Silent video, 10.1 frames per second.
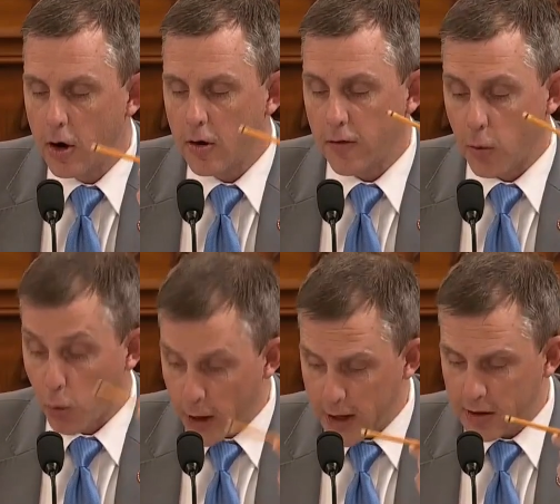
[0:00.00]
from
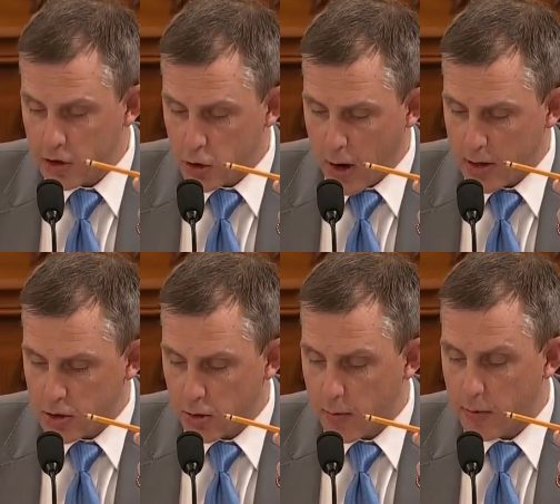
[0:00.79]
reading the
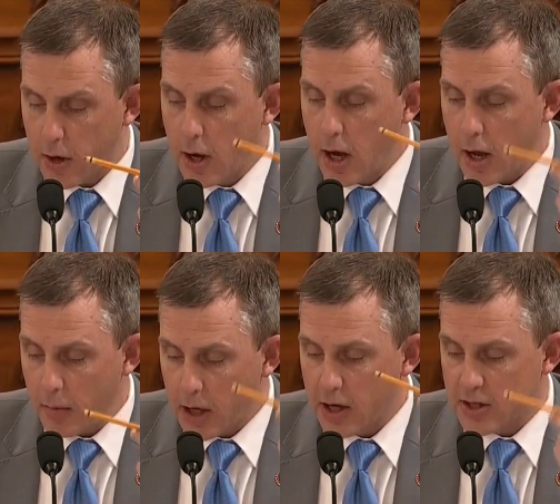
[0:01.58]
transcript and
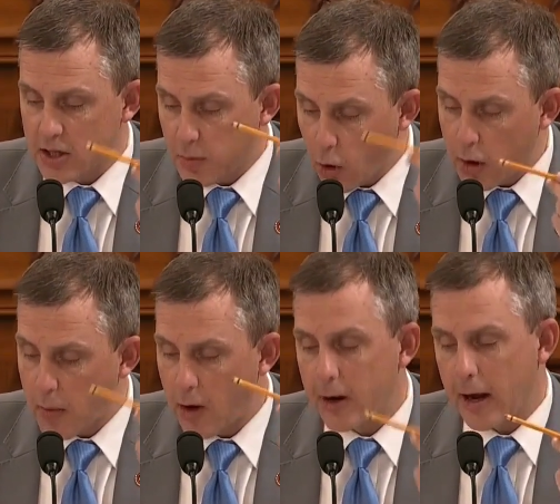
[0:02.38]
because he spoke
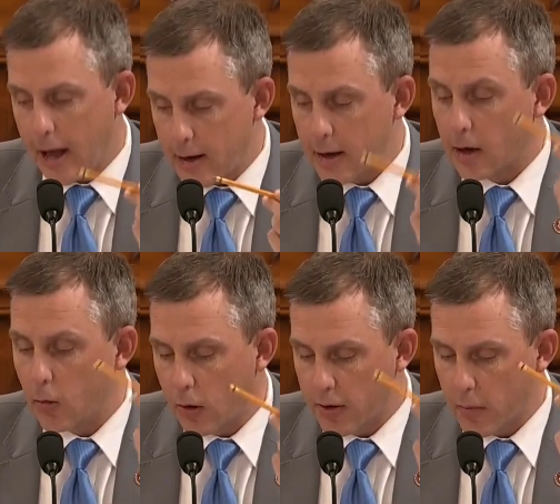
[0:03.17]
about it ending
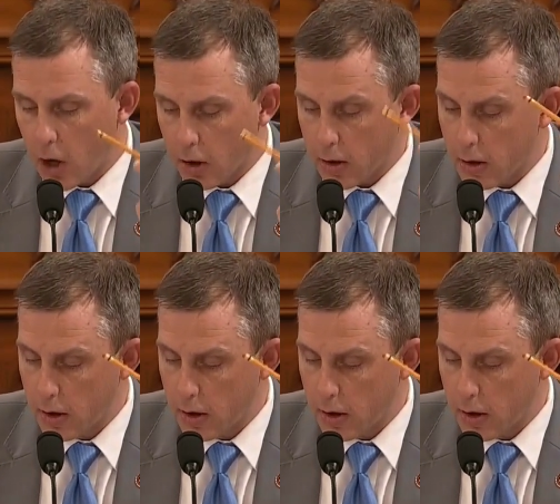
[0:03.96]
with Mueller.